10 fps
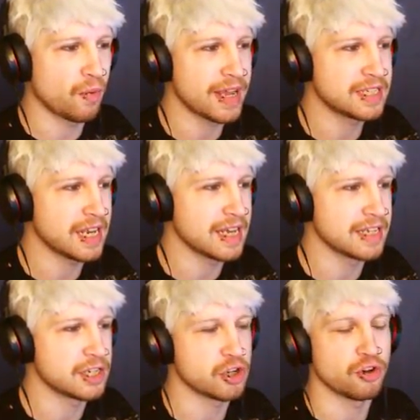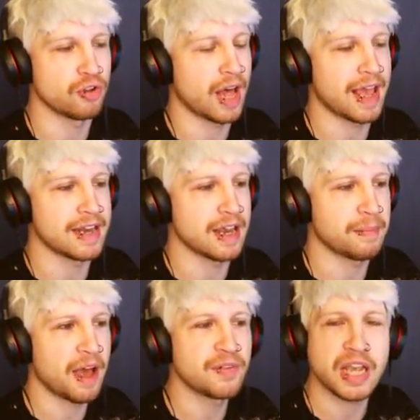race is you'll end
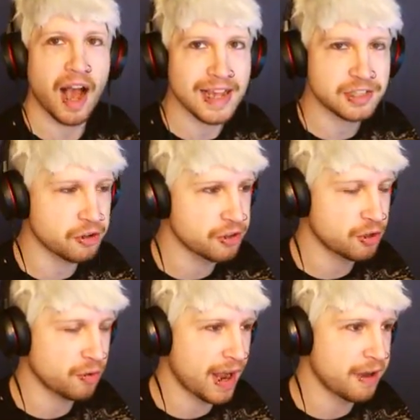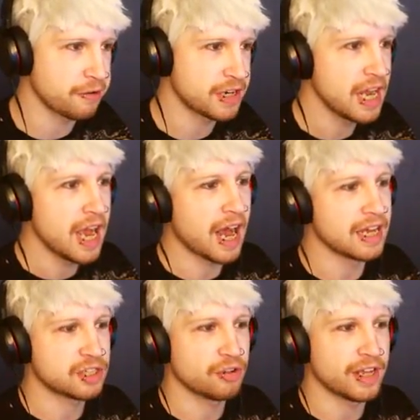up having ice on the ground
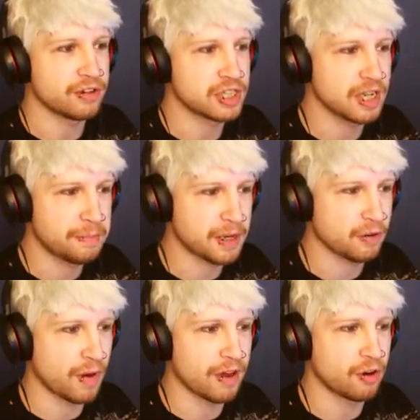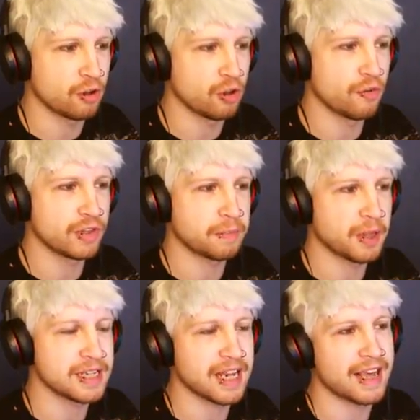so that you're slipping around all over the place,